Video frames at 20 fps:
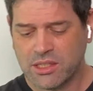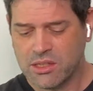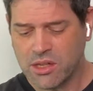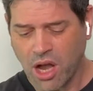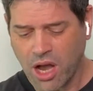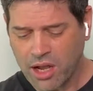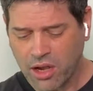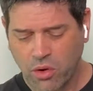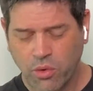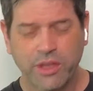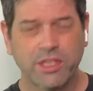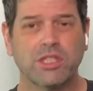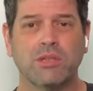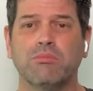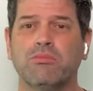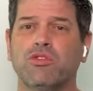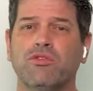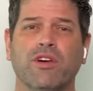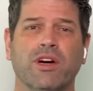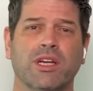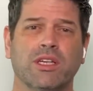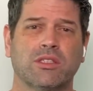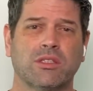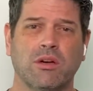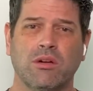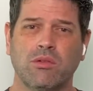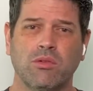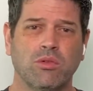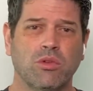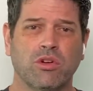not going to move on its
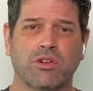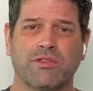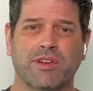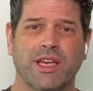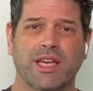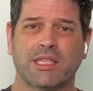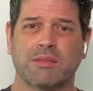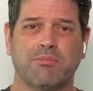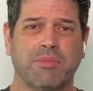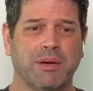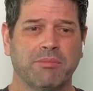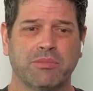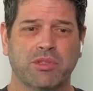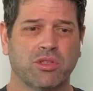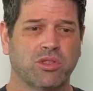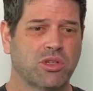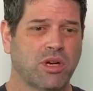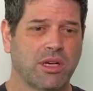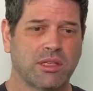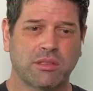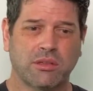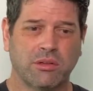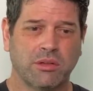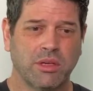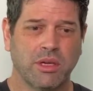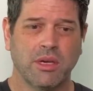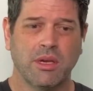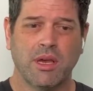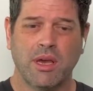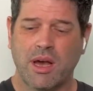own, or if it gets bumped or jostled.
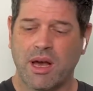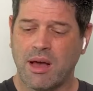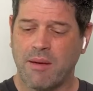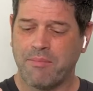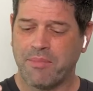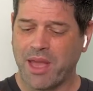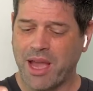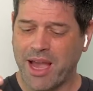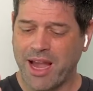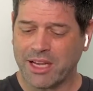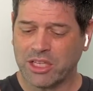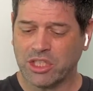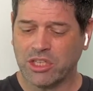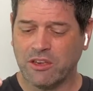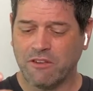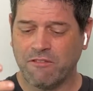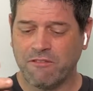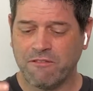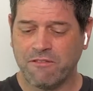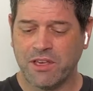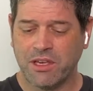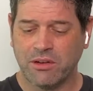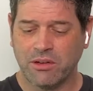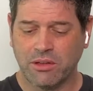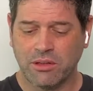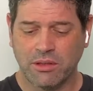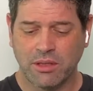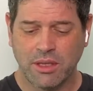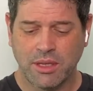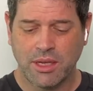I actually
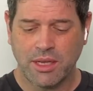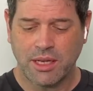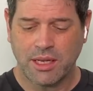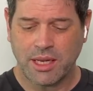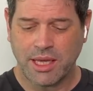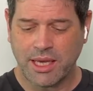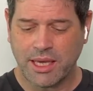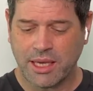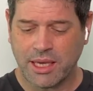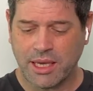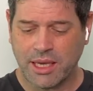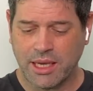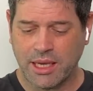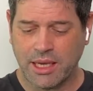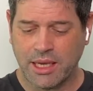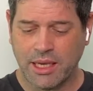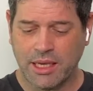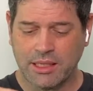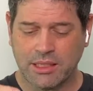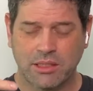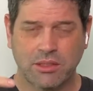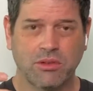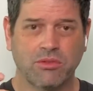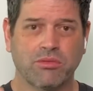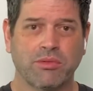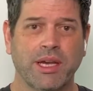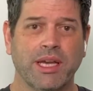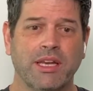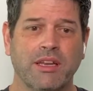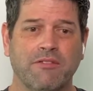feel like it's
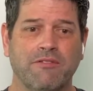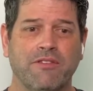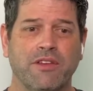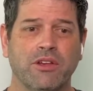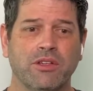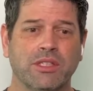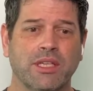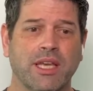great. It feels